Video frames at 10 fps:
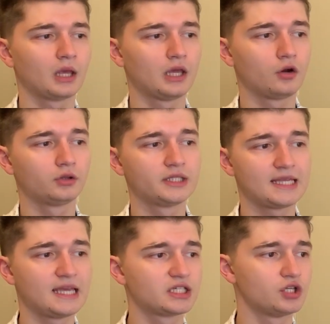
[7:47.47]
It only
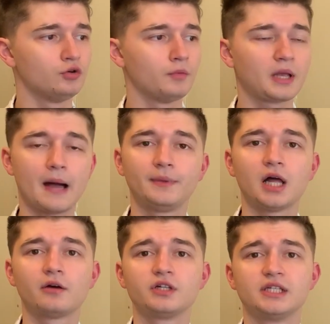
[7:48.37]
takes you a couple
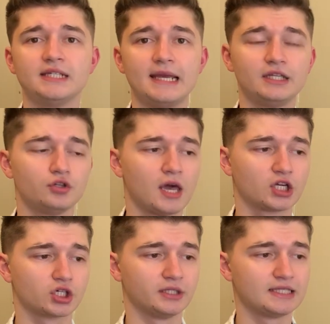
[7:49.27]
hours a day to
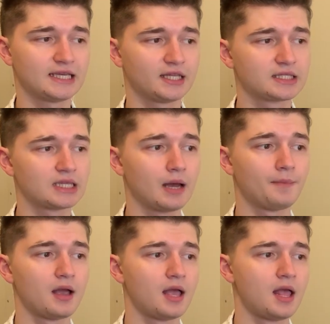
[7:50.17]
actually set this up.